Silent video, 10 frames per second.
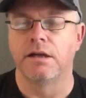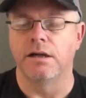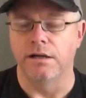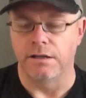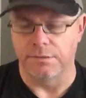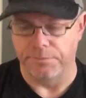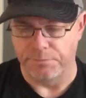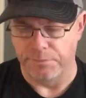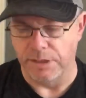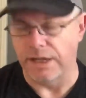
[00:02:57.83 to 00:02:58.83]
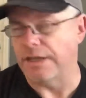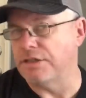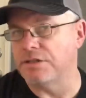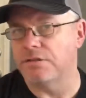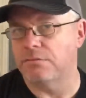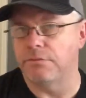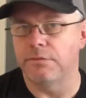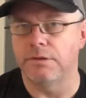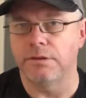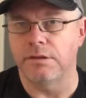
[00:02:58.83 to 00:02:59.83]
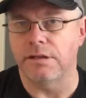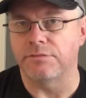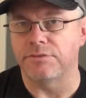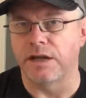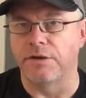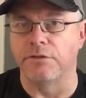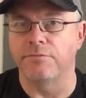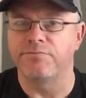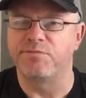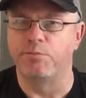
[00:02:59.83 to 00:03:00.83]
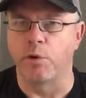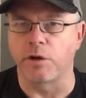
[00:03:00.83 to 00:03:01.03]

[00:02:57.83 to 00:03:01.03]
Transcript: but I don't know, more